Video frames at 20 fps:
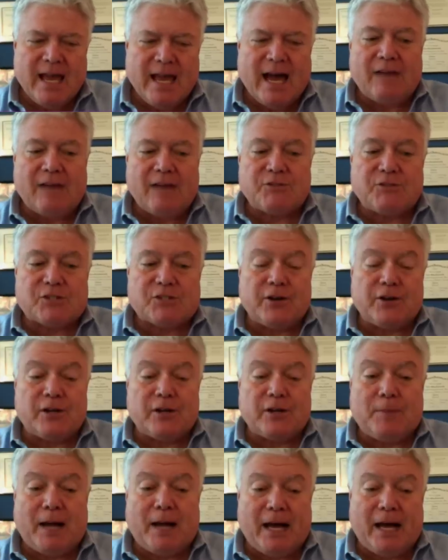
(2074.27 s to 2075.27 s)
I've
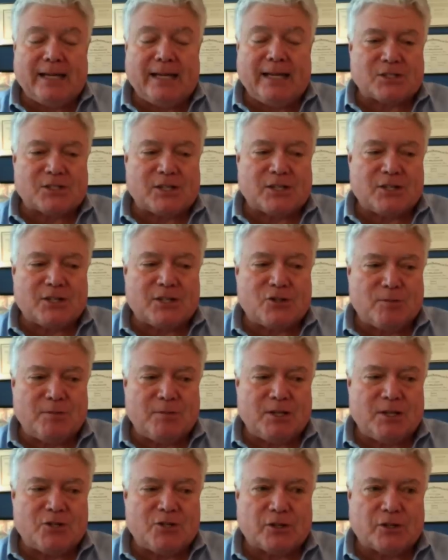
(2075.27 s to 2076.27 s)
started a podcast, I
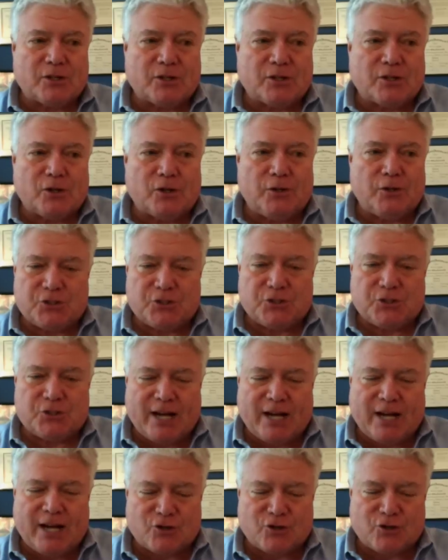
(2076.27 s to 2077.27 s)
should mention, called
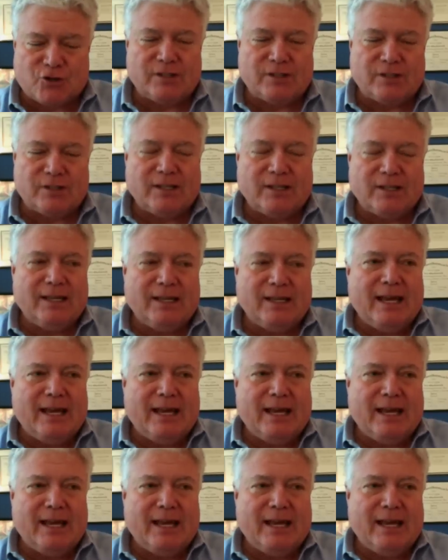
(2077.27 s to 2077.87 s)
Distraction.